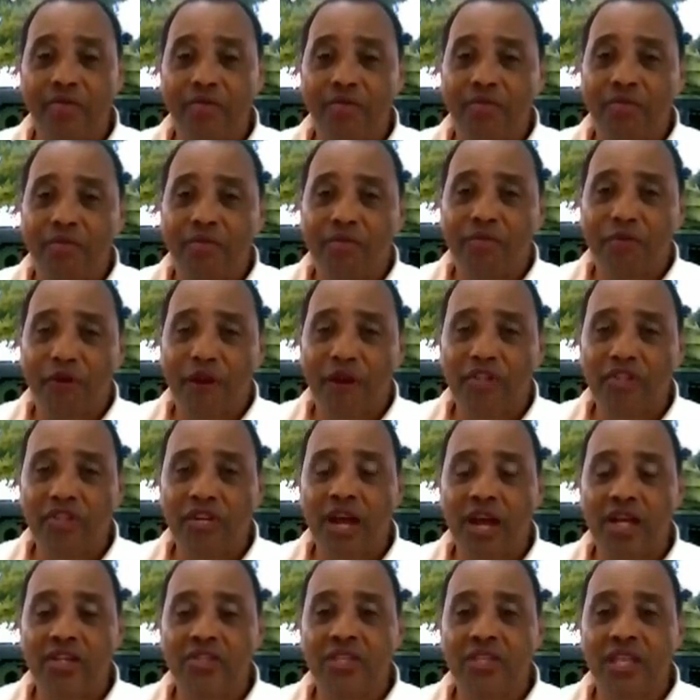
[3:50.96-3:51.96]

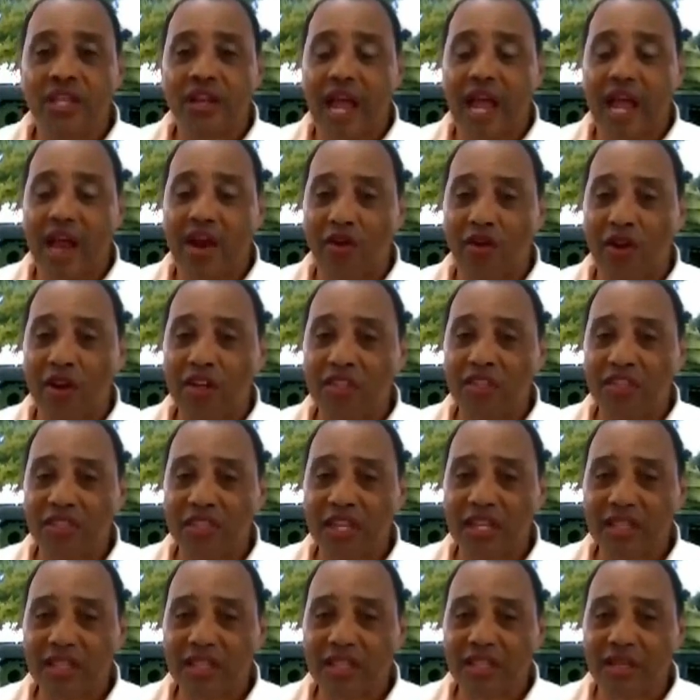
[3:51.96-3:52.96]
Franchises, they got great
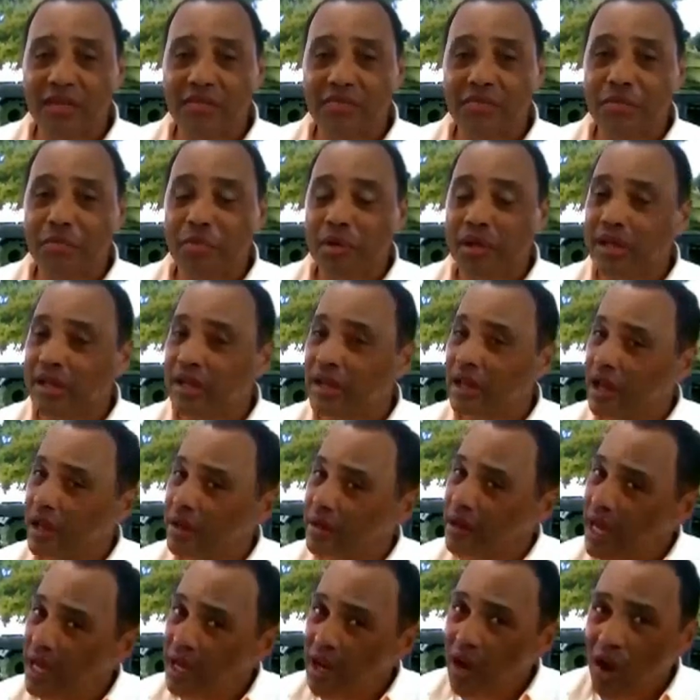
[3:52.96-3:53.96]
systems, but
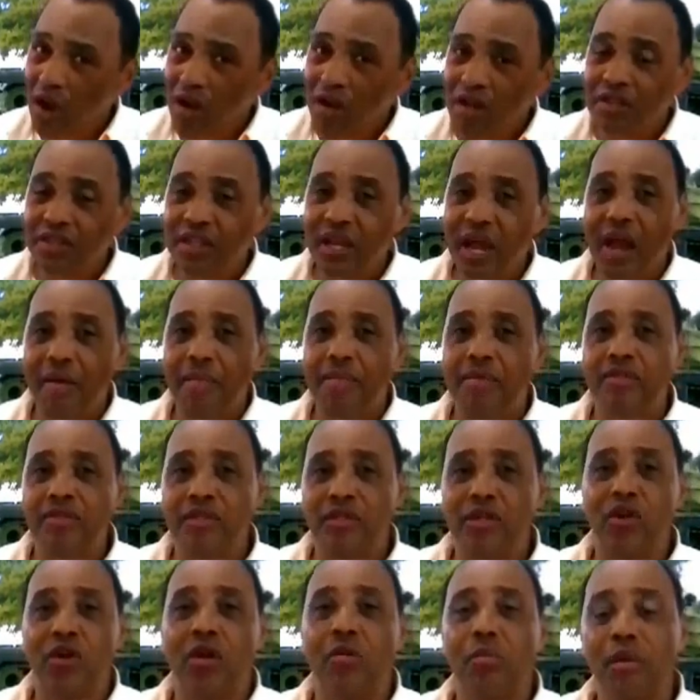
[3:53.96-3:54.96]
not all the time is
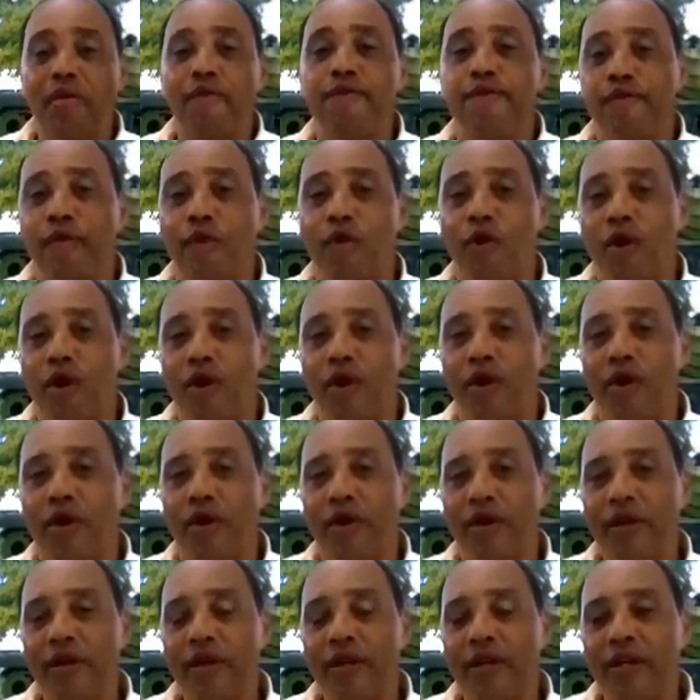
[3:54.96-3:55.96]
it going to be for you.
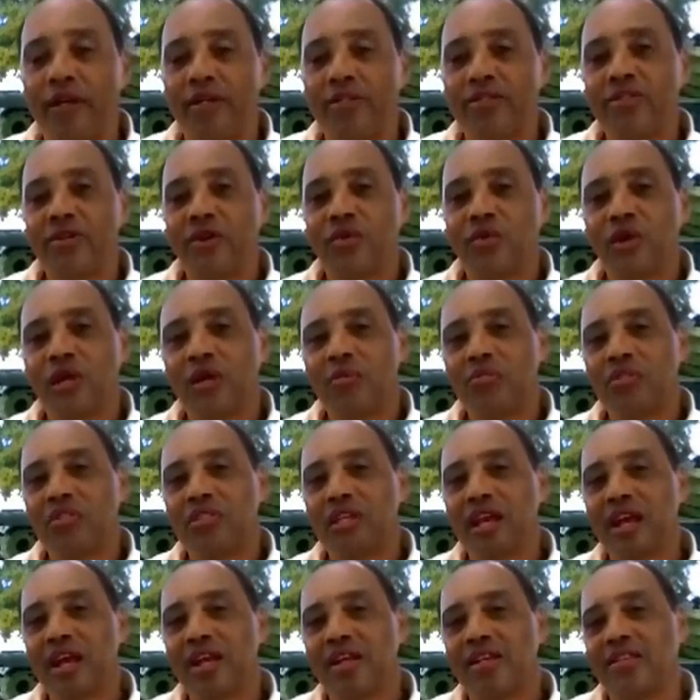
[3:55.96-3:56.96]
So what I'm
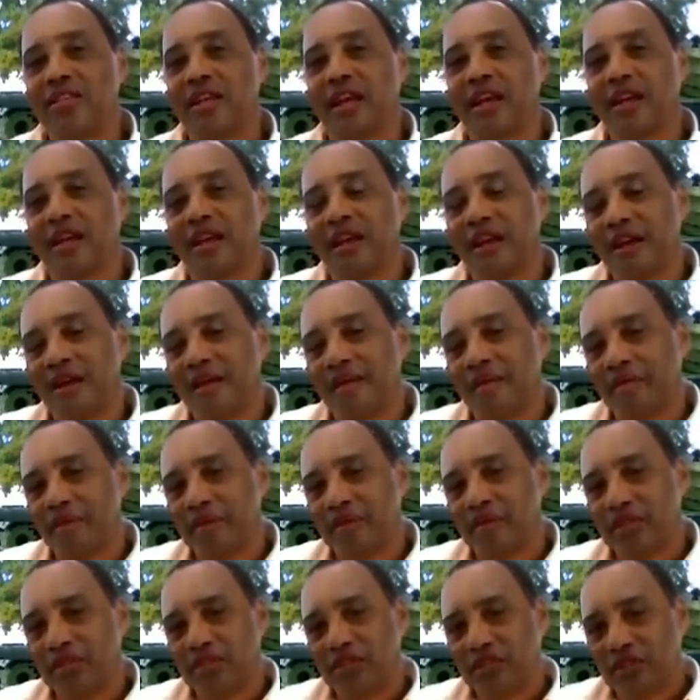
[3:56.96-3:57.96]
saying is that
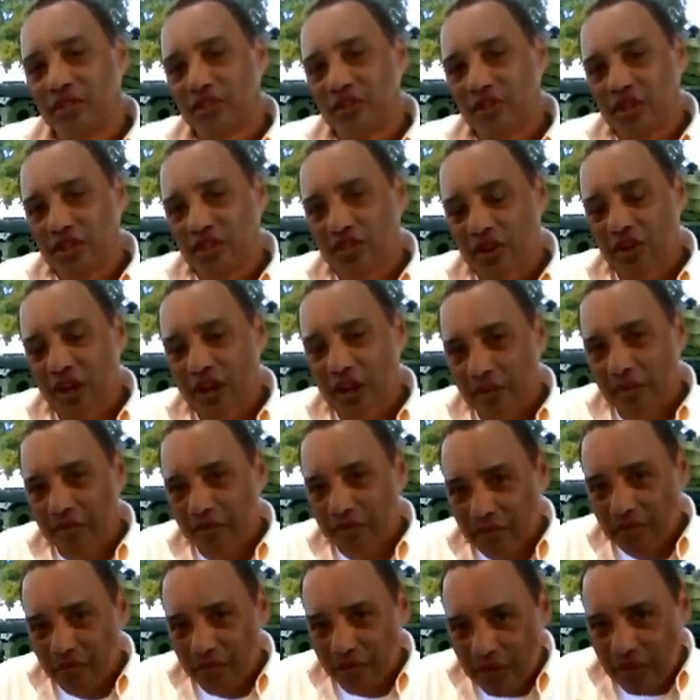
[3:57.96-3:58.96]
just try to
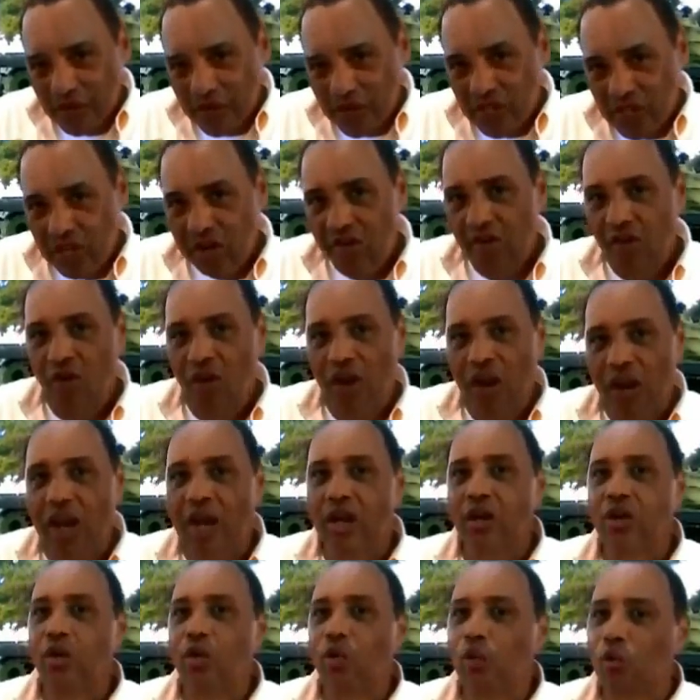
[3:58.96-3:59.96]
zero
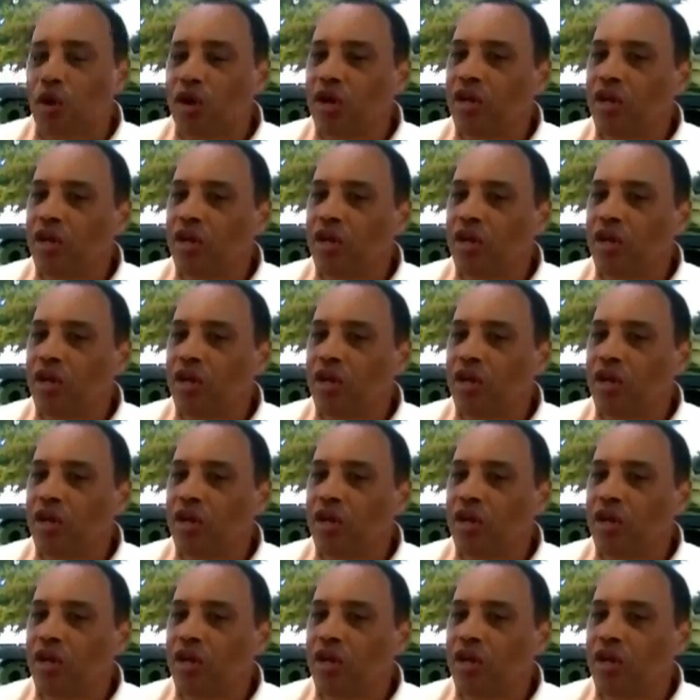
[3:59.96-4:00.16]
in on what it